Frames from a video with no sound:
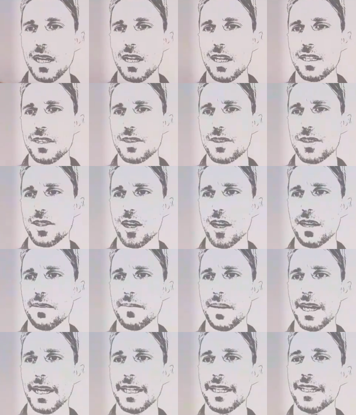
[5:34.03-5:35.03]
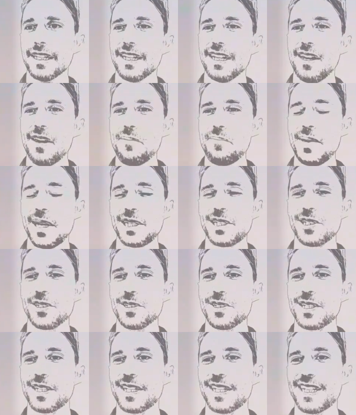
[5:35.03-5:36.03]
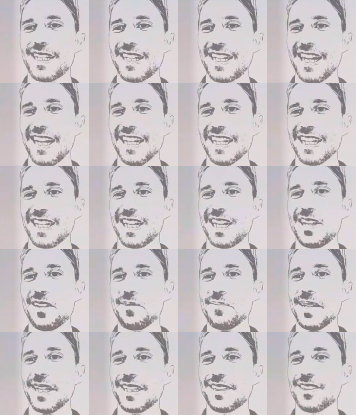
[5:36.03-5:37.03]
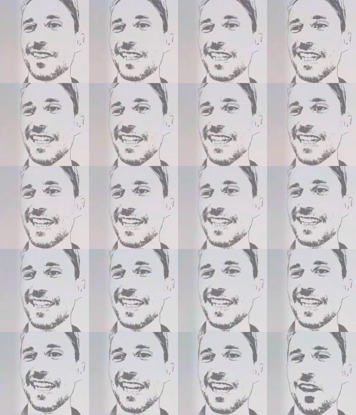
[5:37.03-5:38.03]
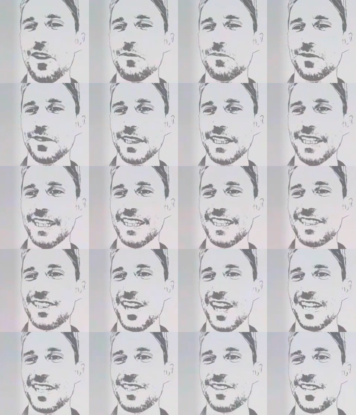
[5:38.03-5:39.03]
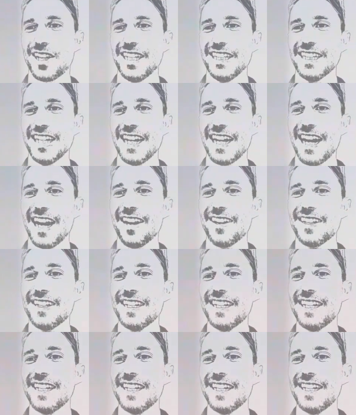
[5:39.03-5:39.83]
Sorry, my picture's getting a little bit crooked here. I hopefully try to straighten that out.